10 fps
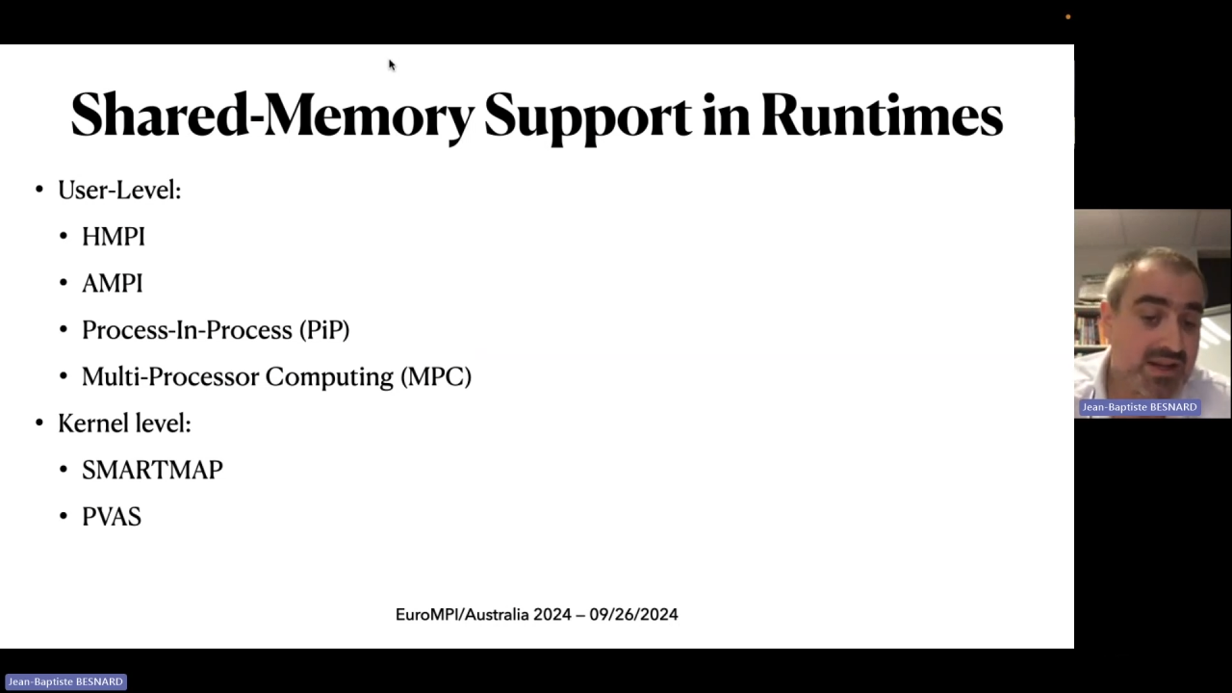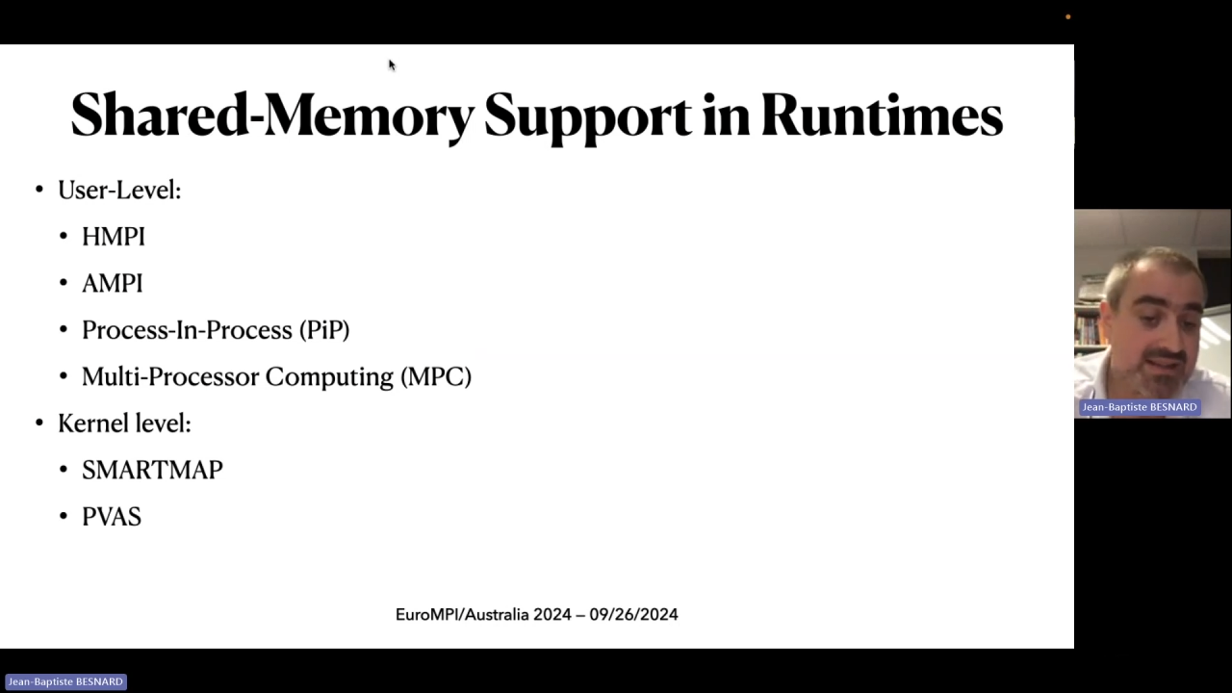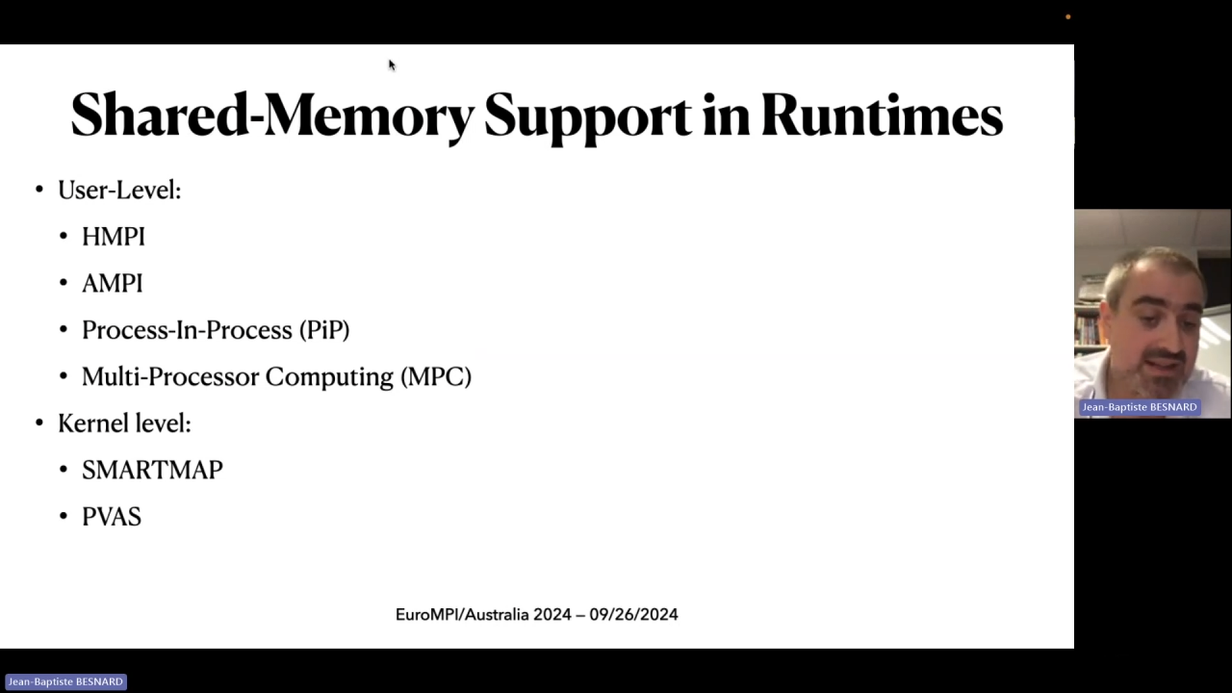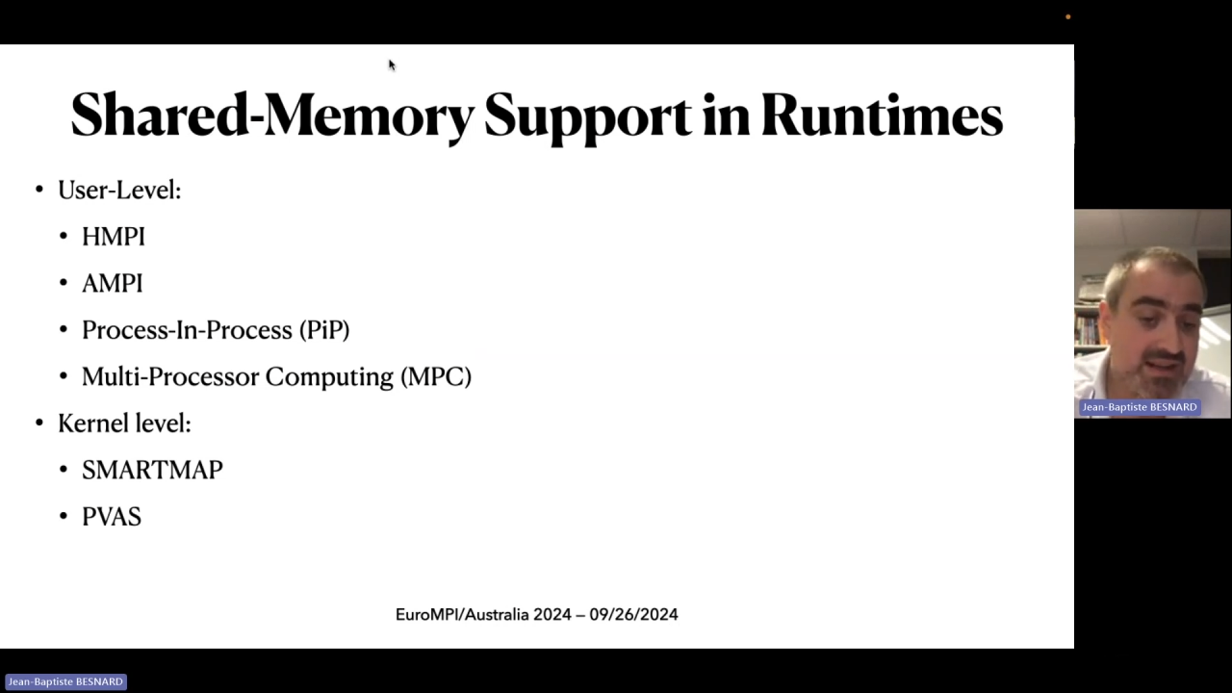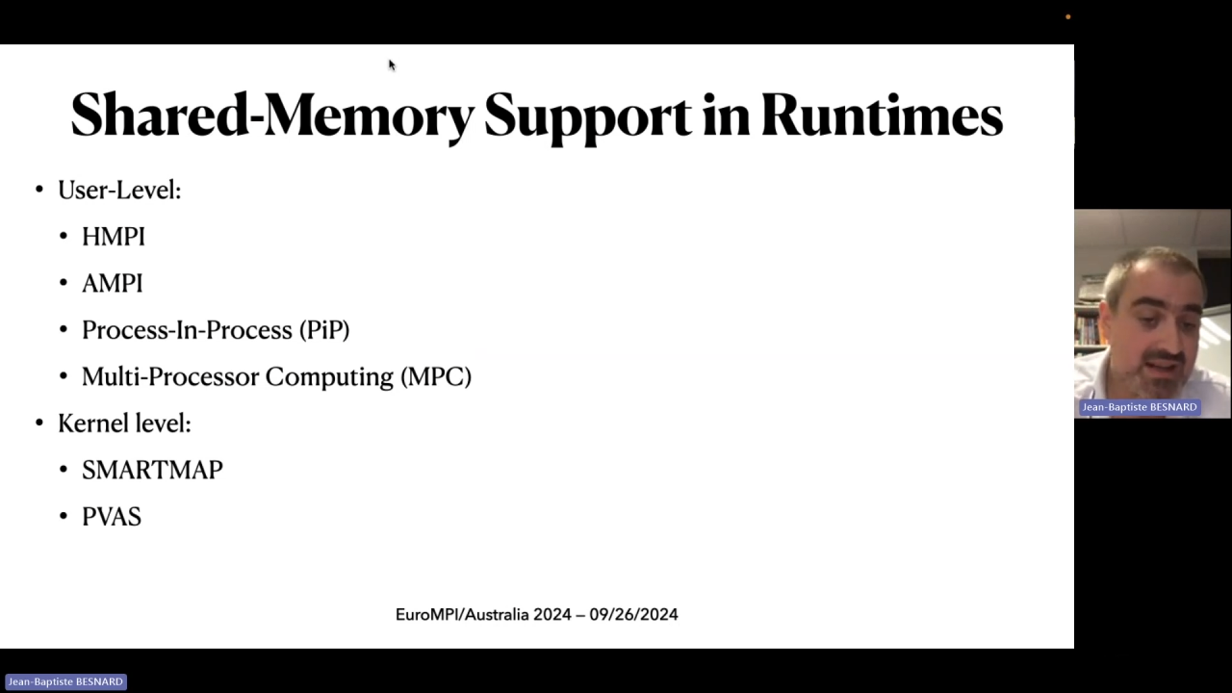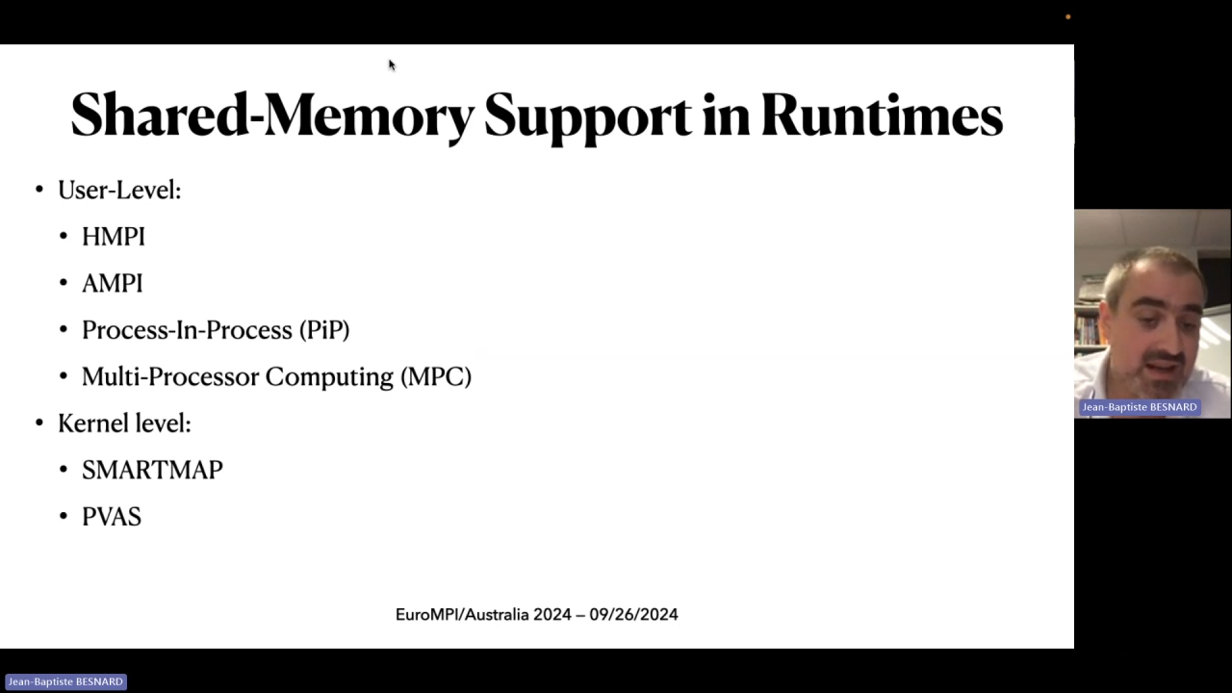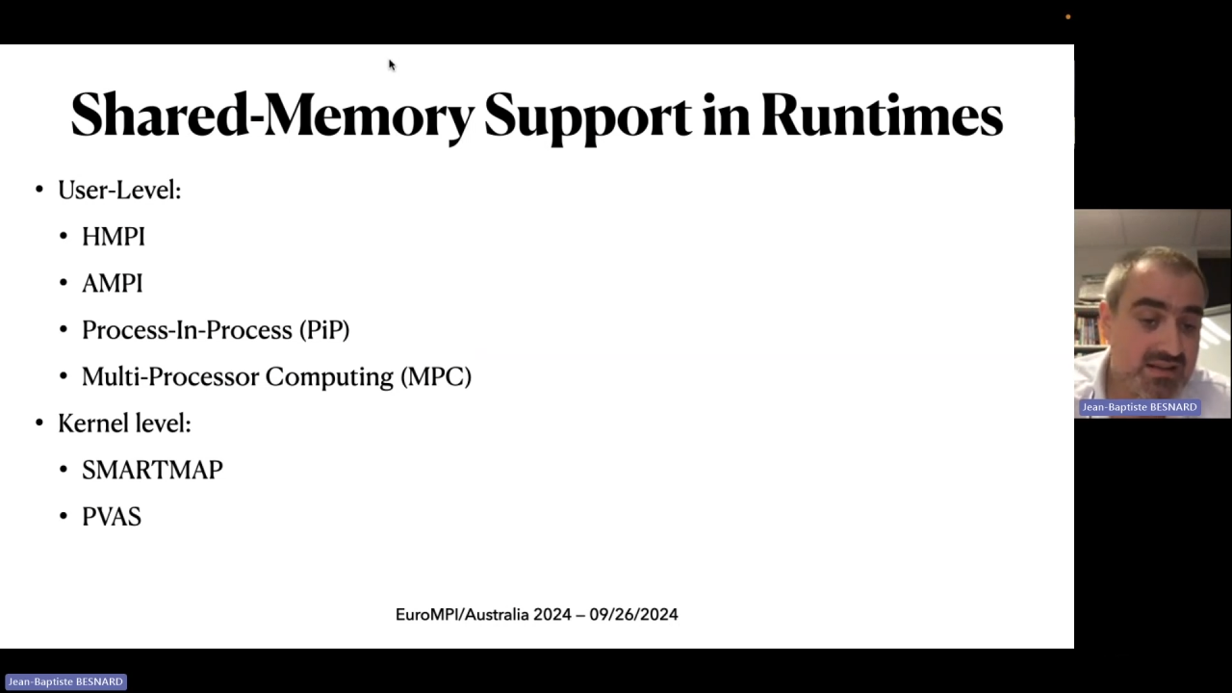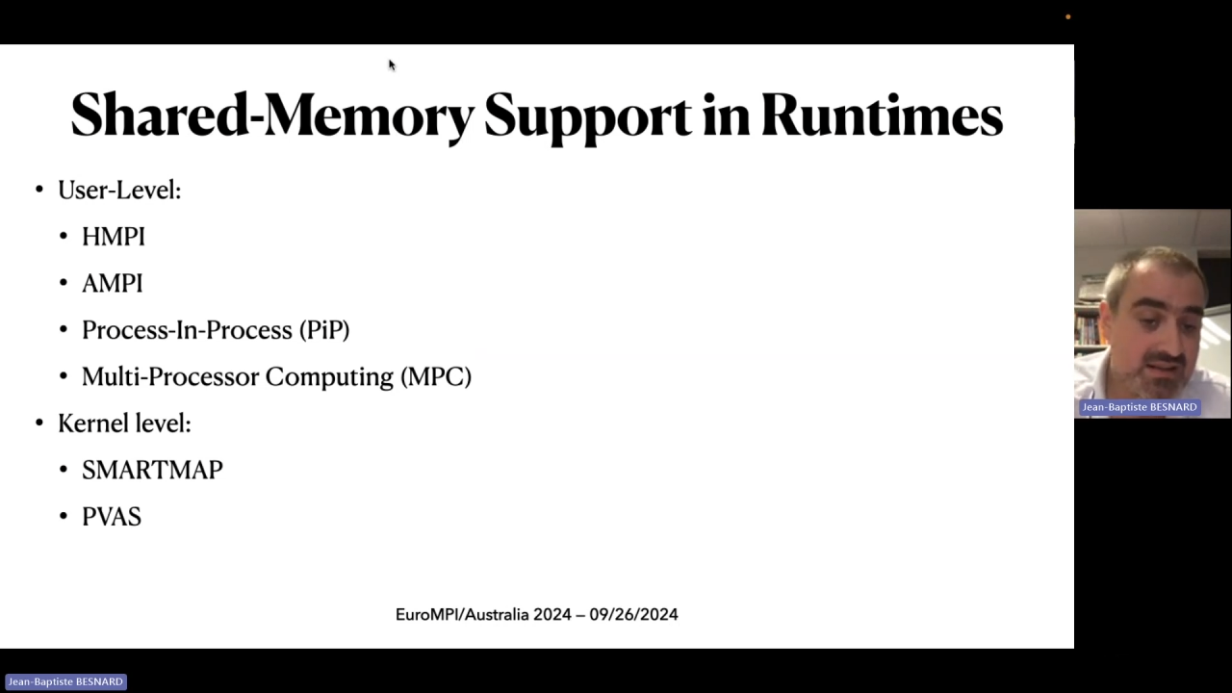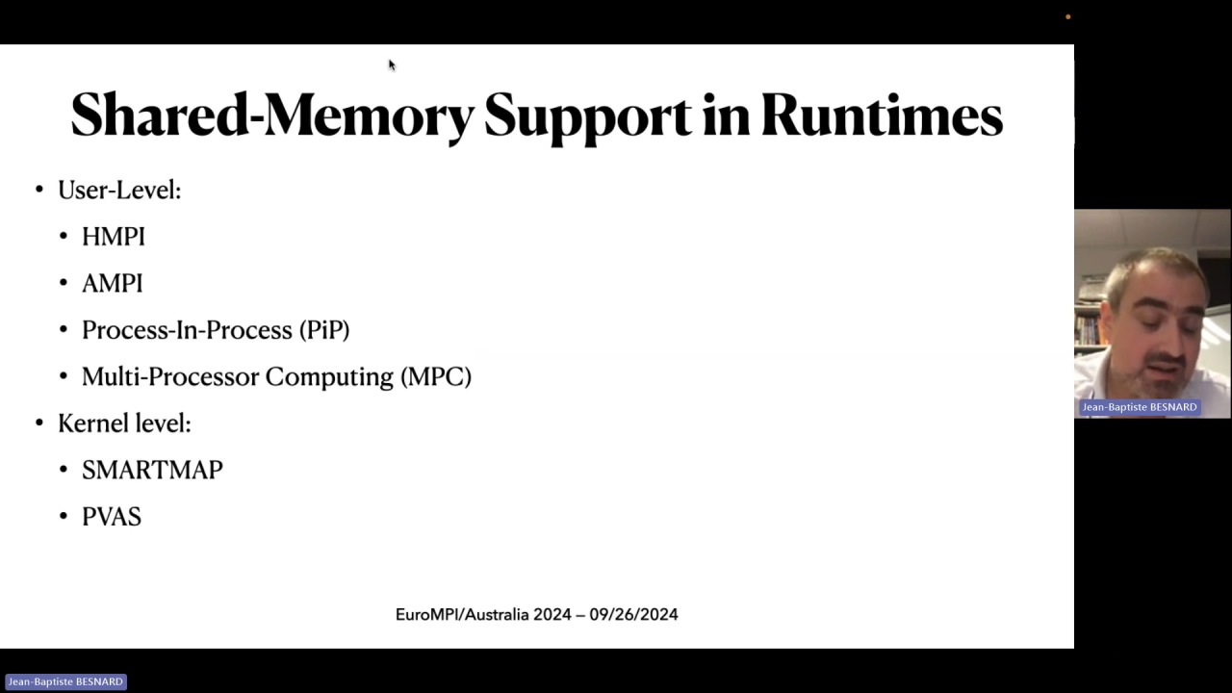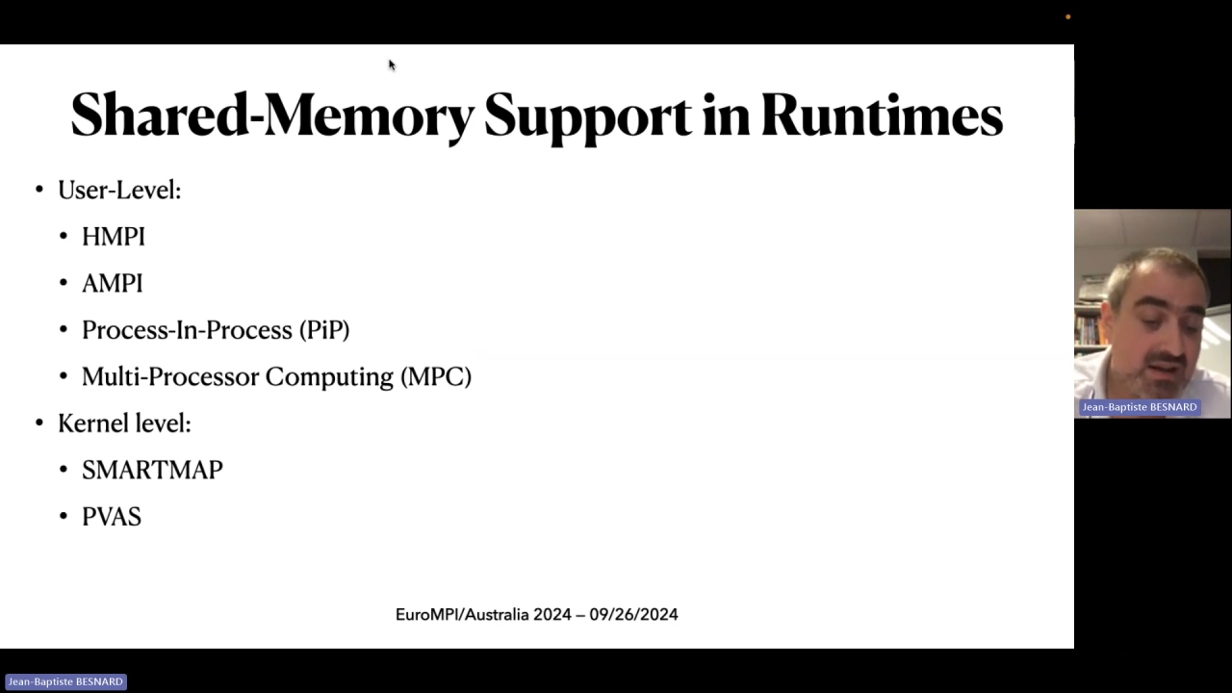last 10 years,